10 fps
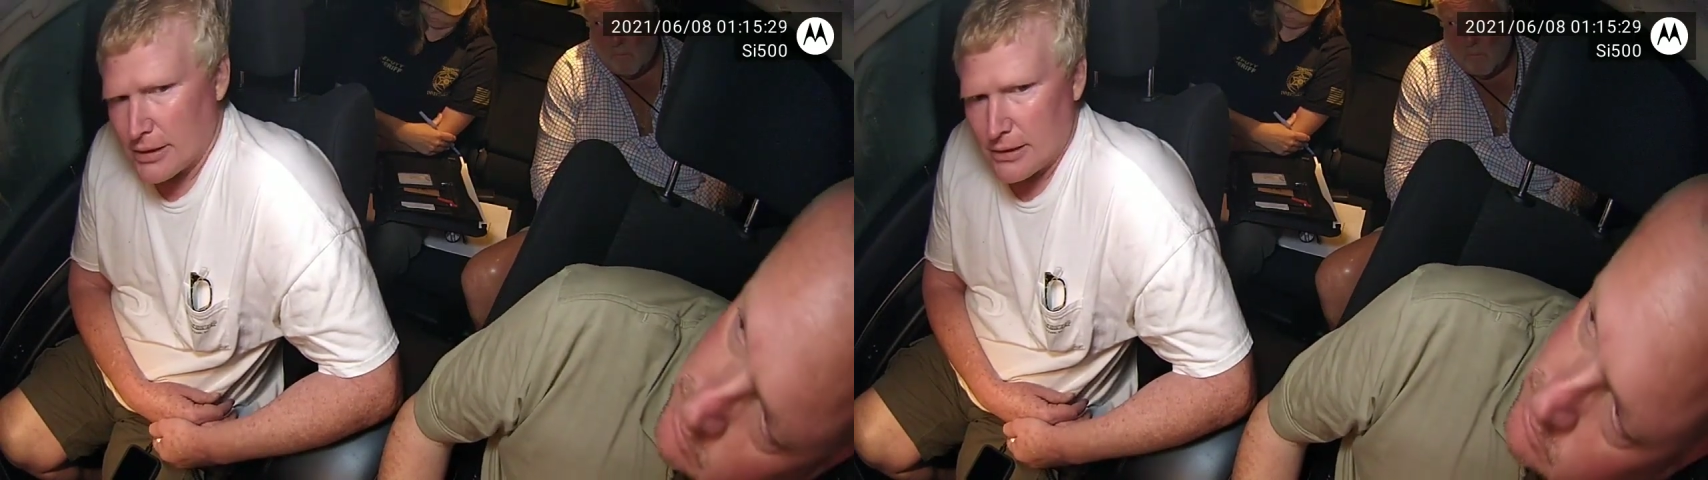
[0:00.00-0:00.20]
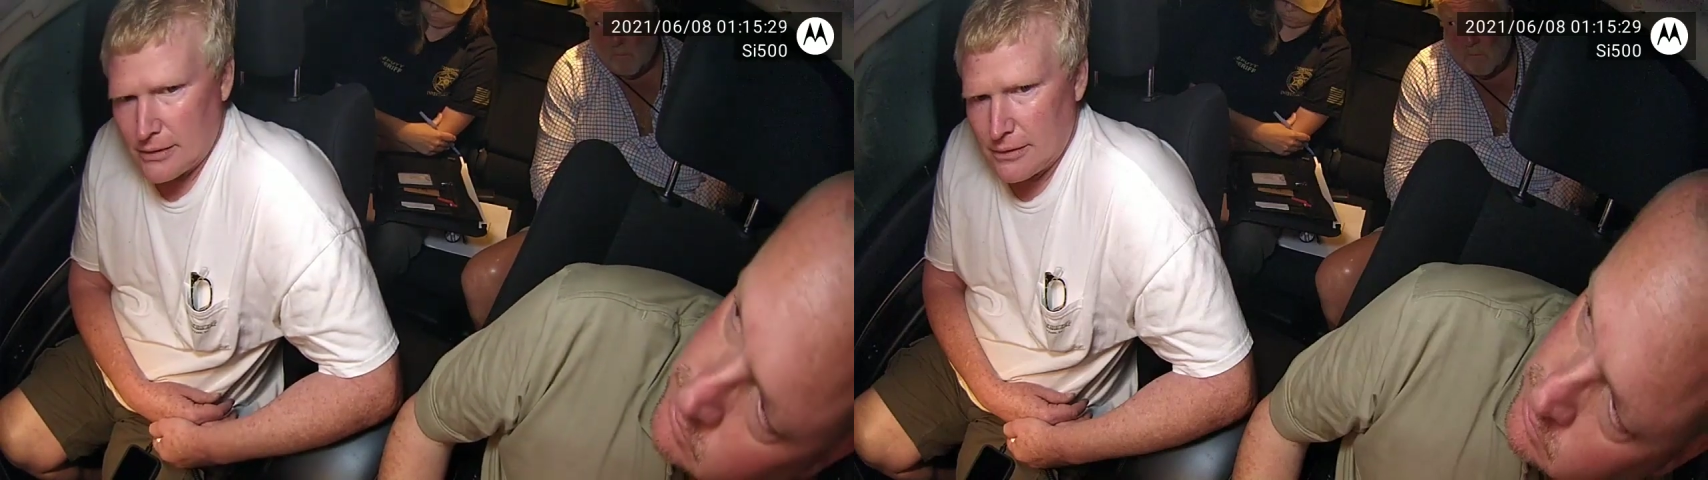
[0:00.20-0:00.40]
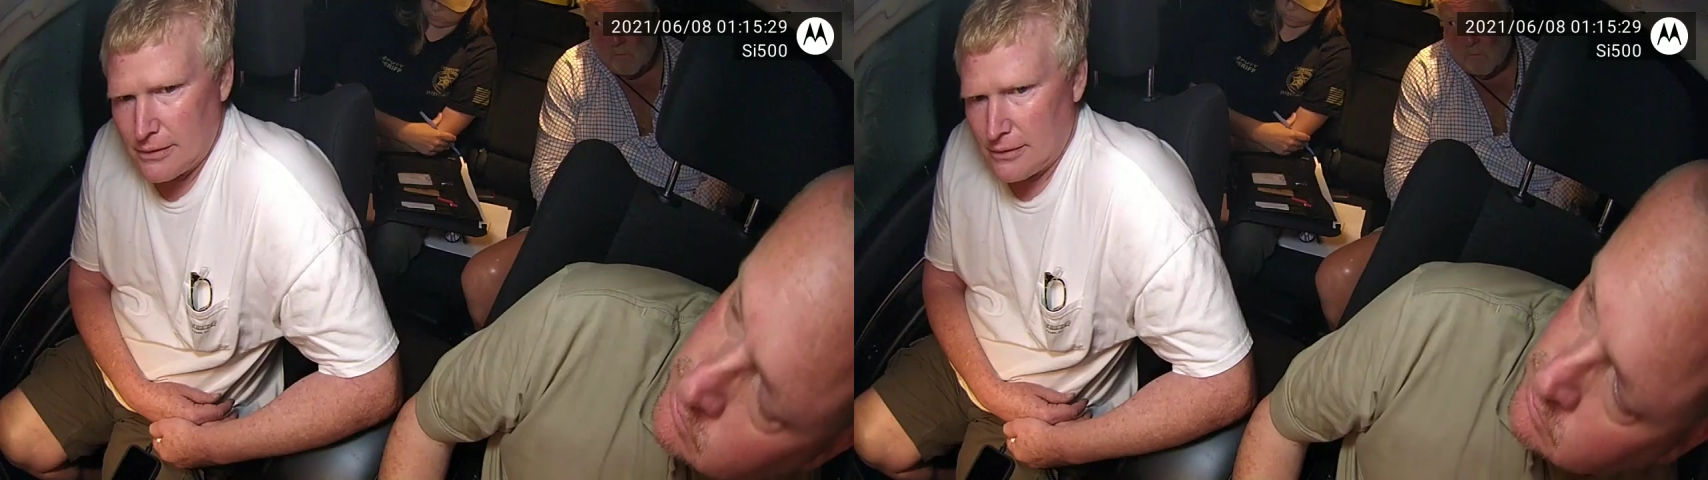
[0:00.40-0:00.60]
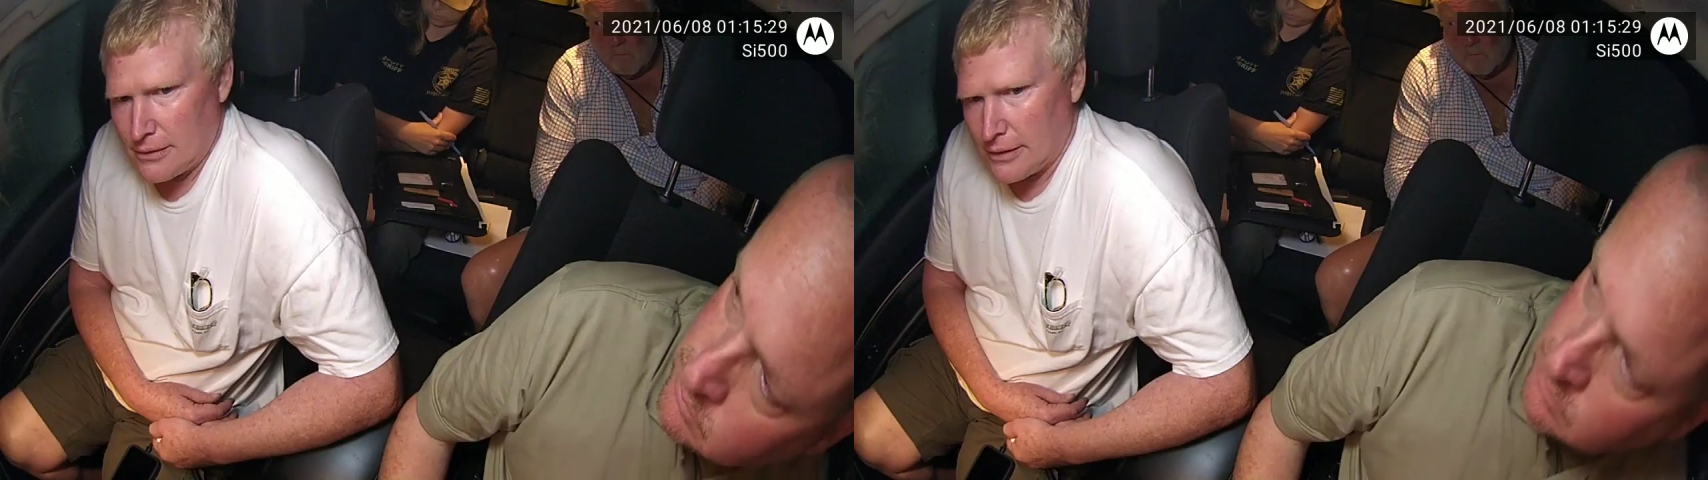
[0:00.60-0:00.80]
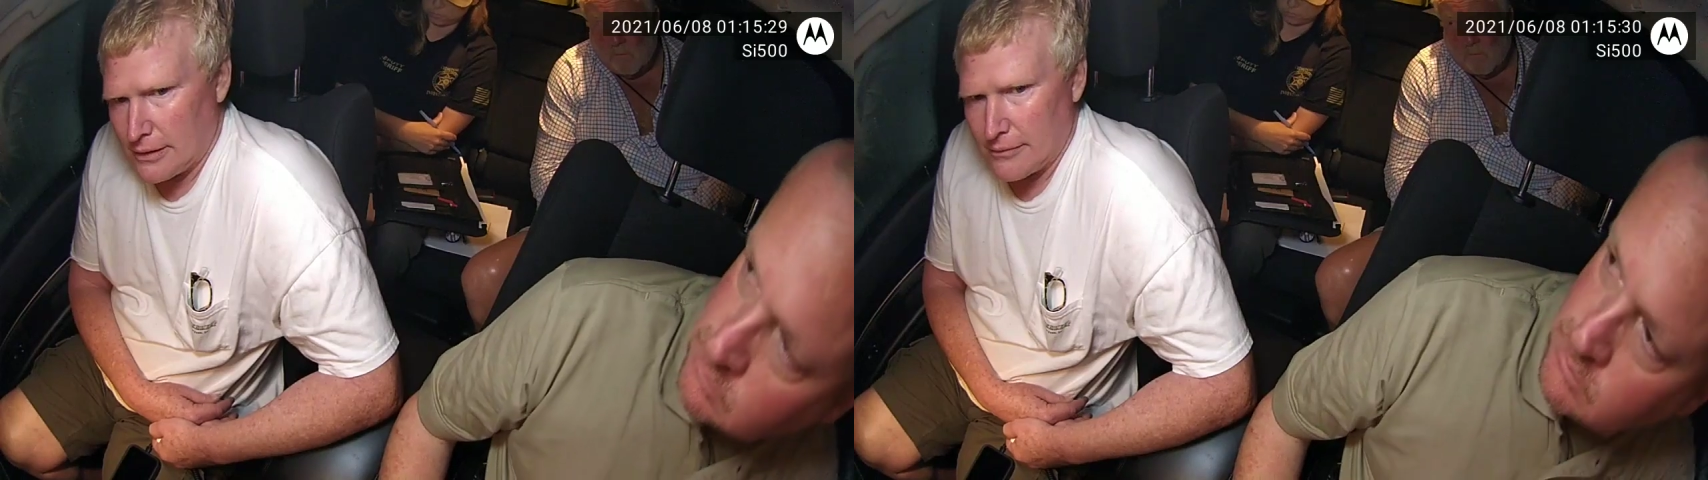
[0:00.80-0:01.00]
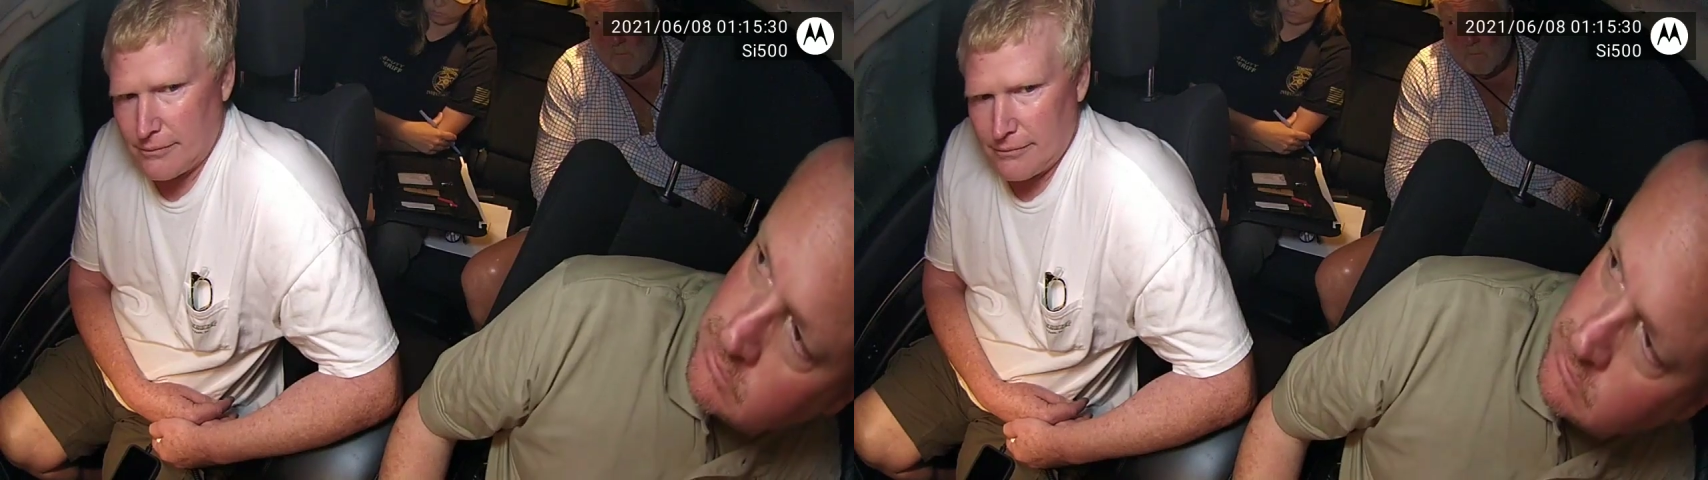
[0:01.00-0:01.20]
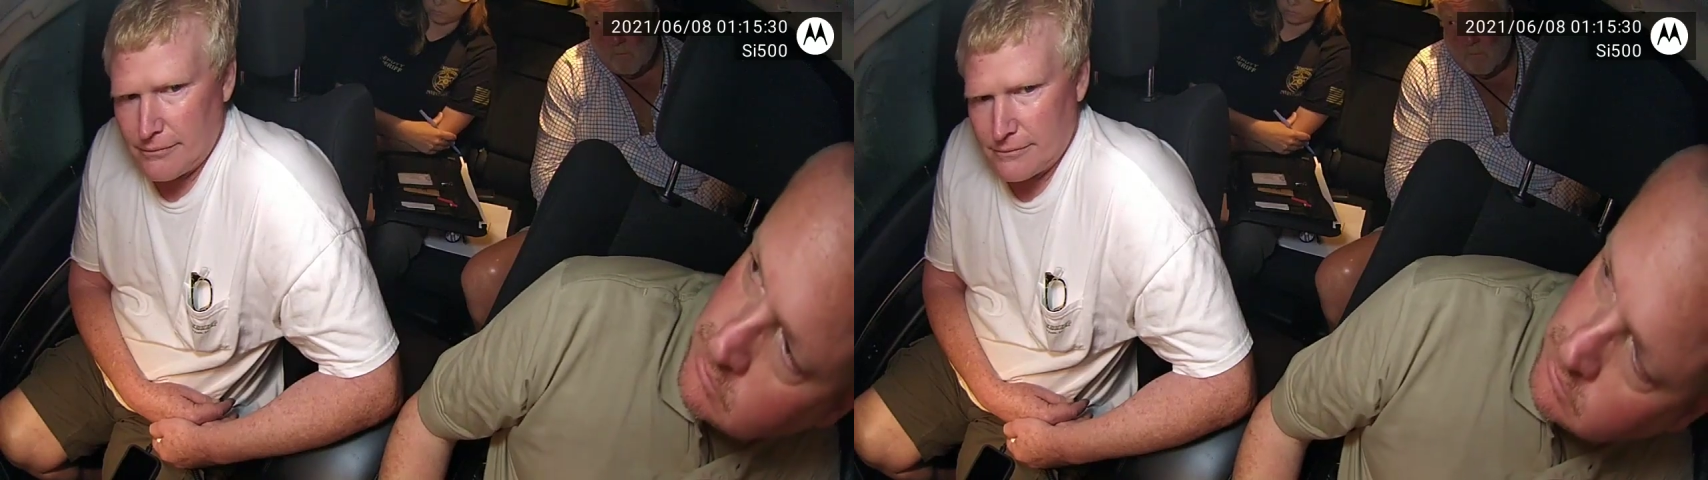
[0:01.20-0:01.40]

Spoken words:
but they're,